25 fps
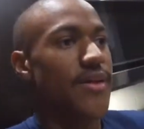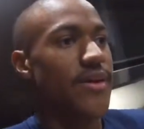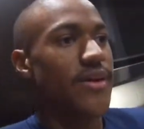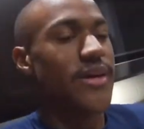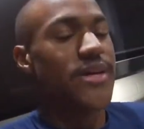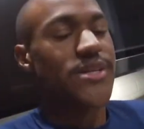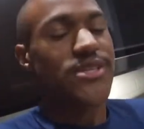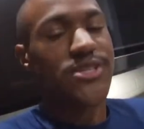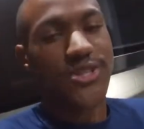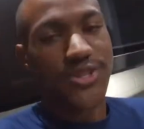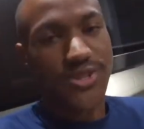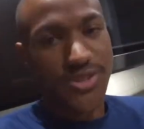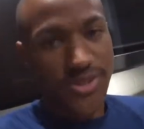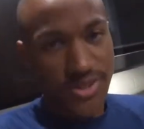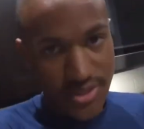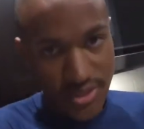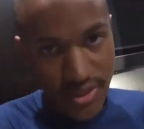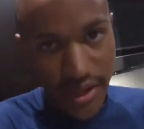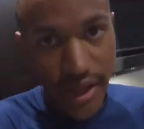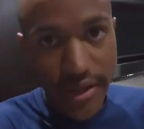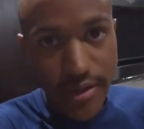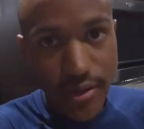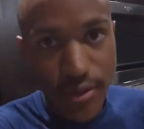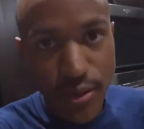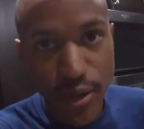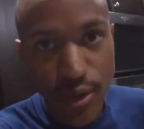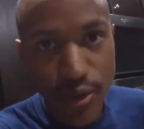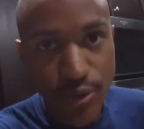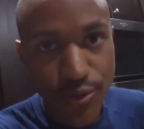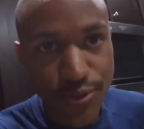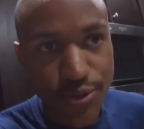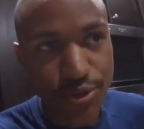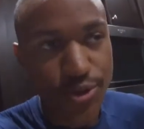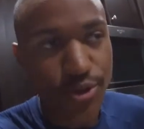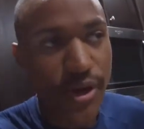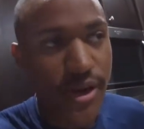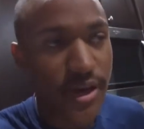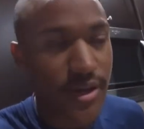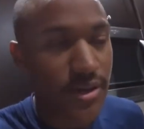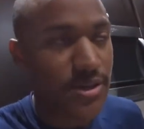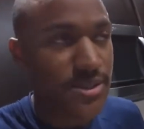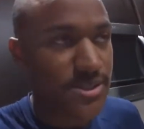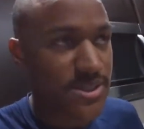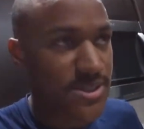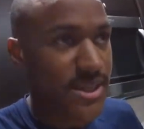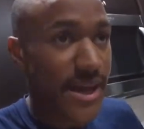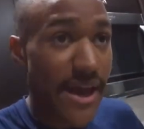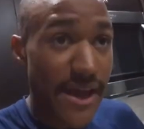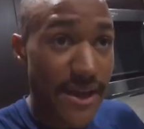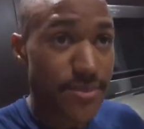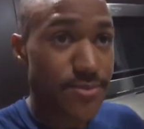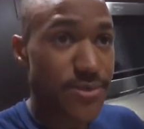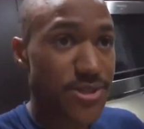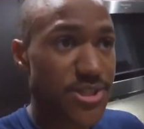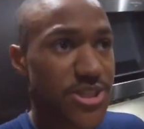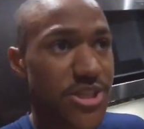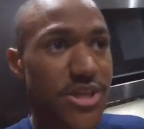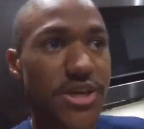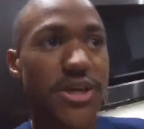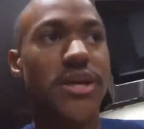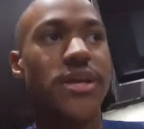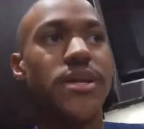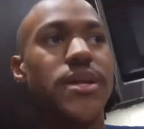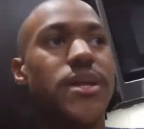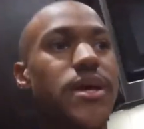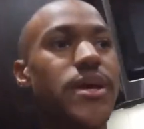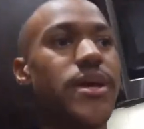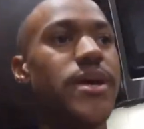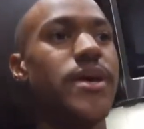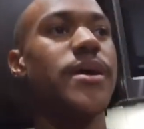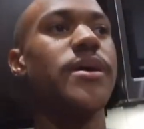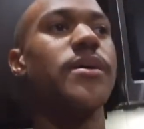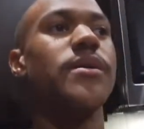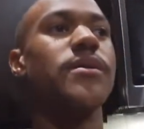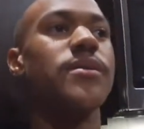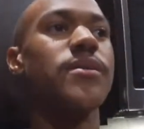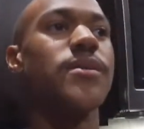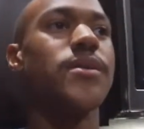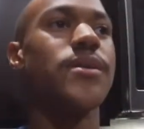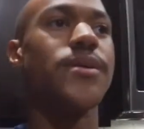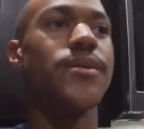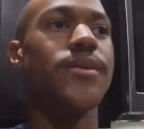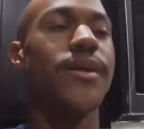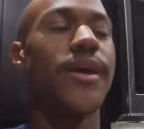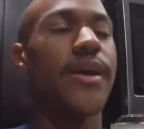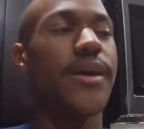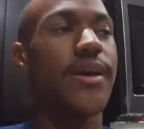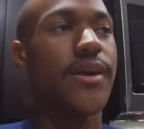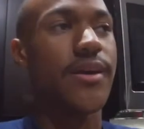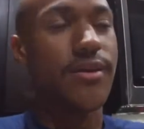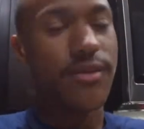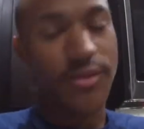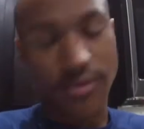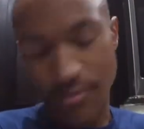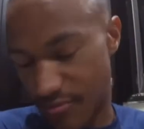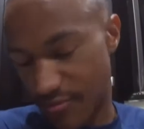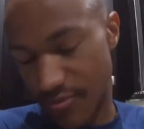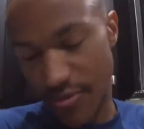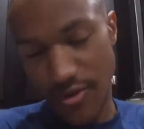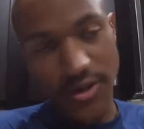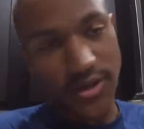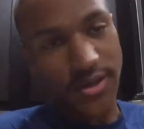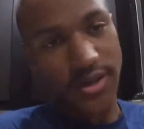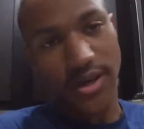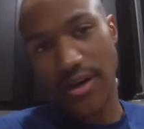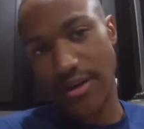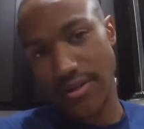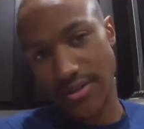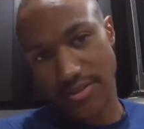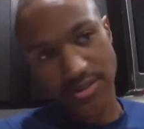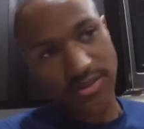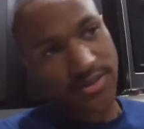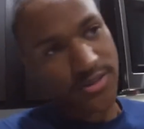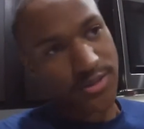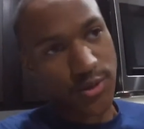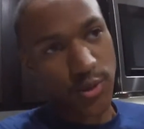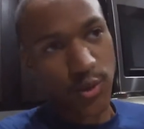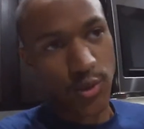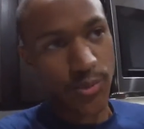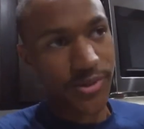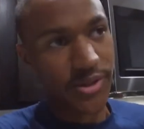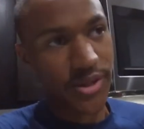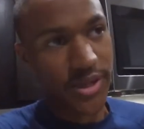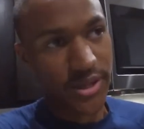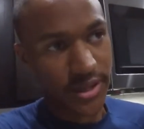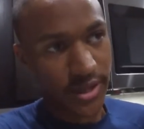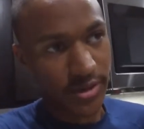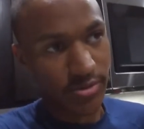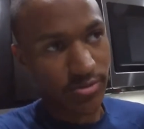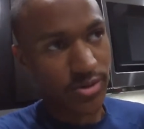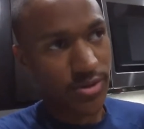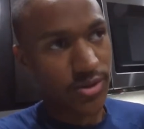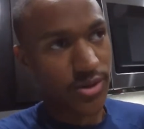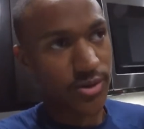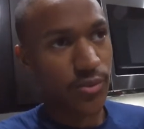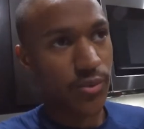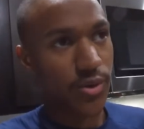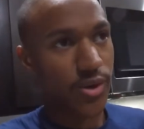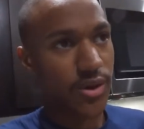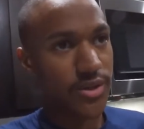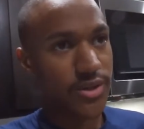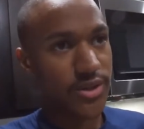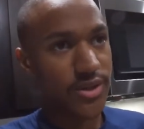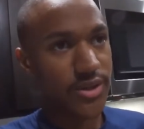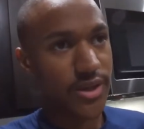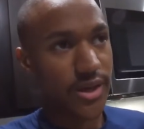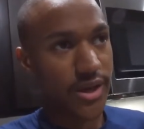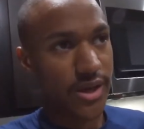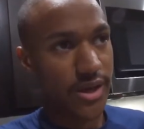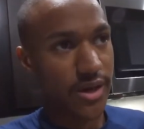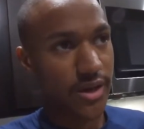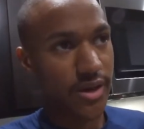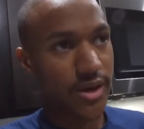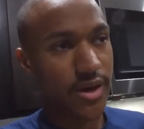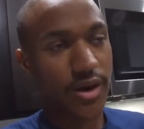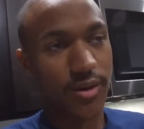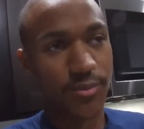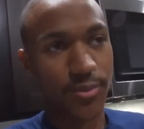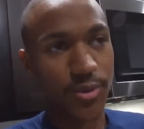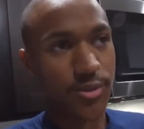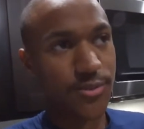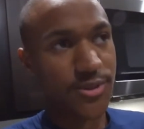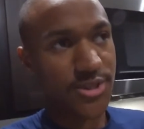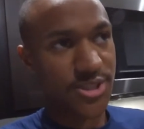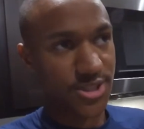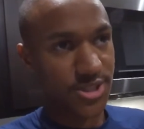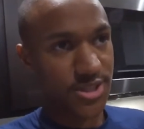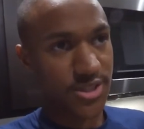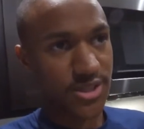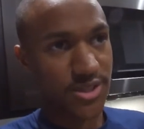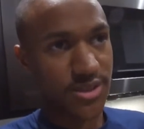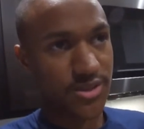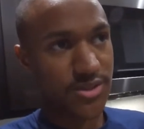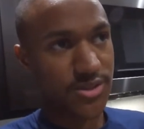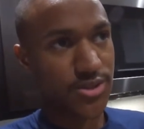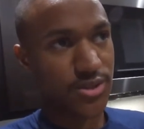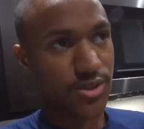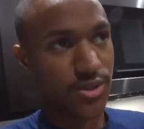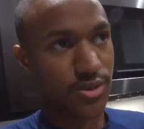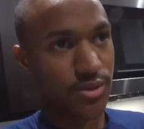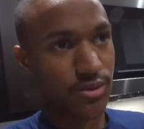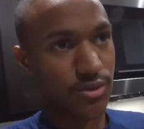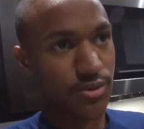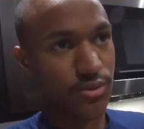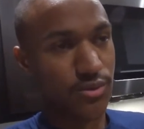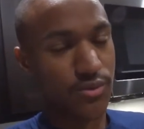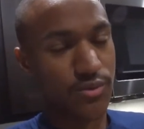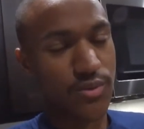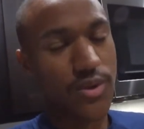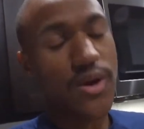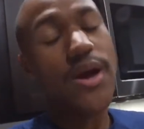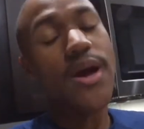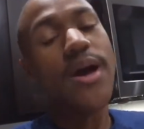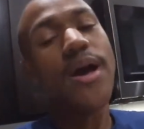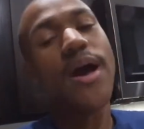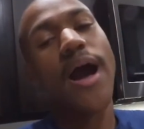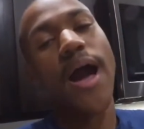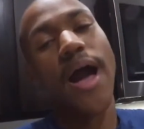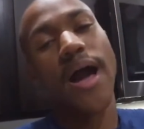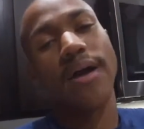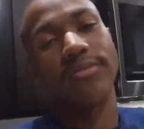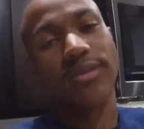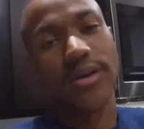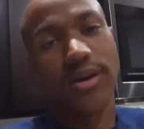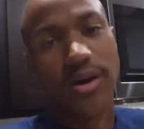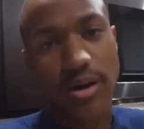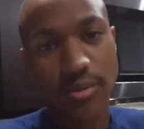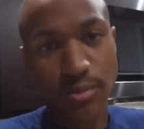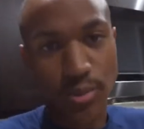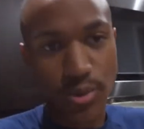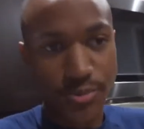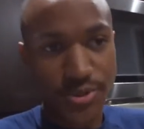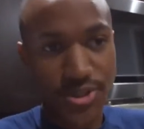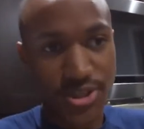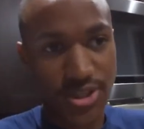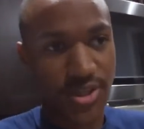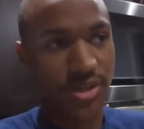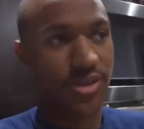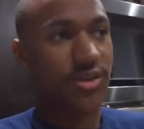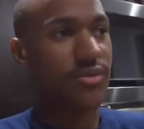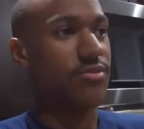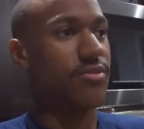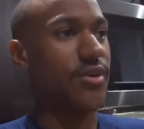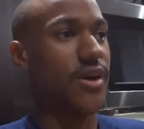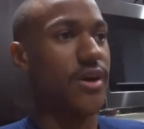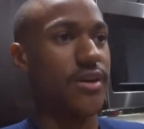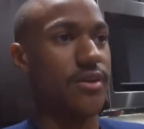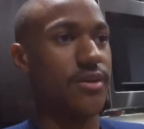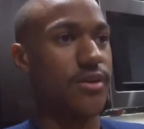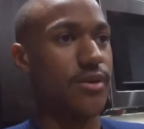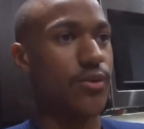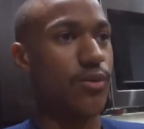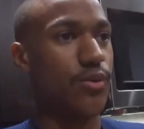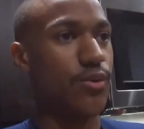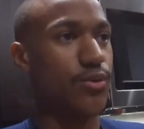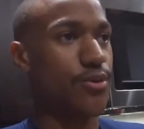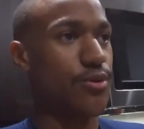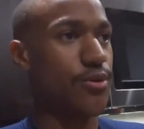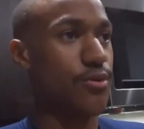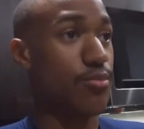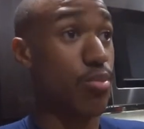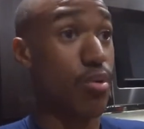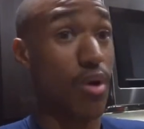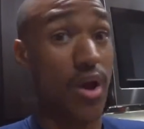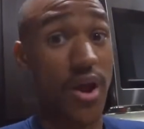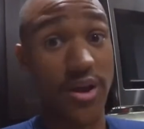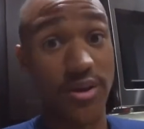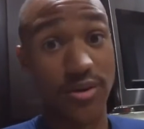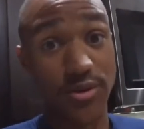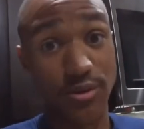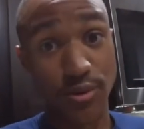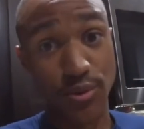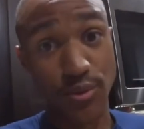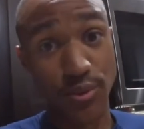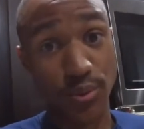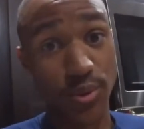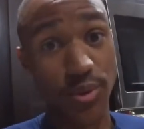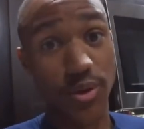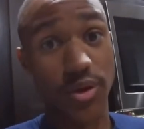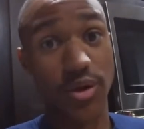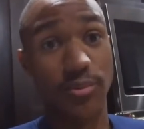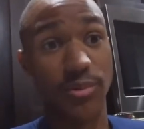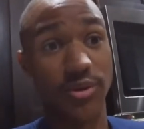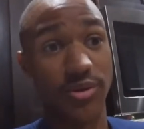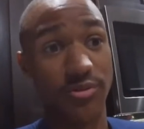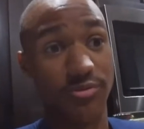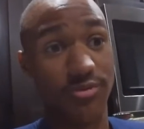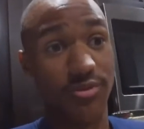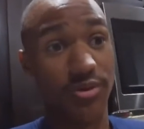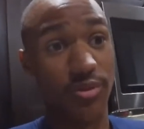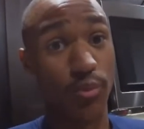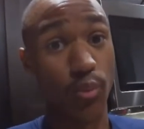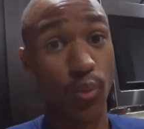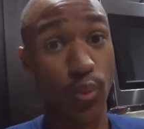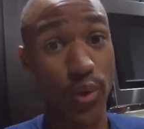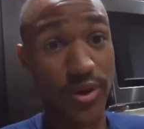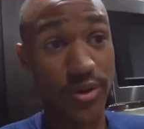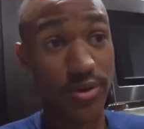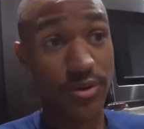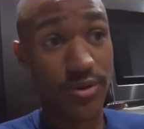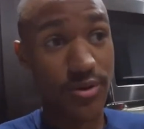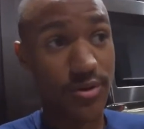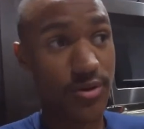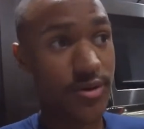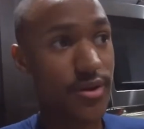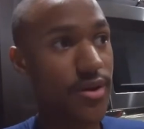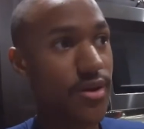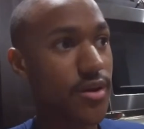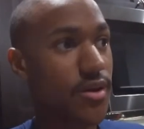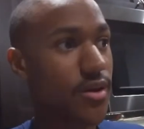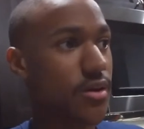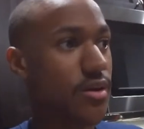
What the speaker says: It's just a standalone snack machine. They up front honestly told me that they really wanted a combo machine, so I have a combo machine finally ordered, brand new, coming from Wittern.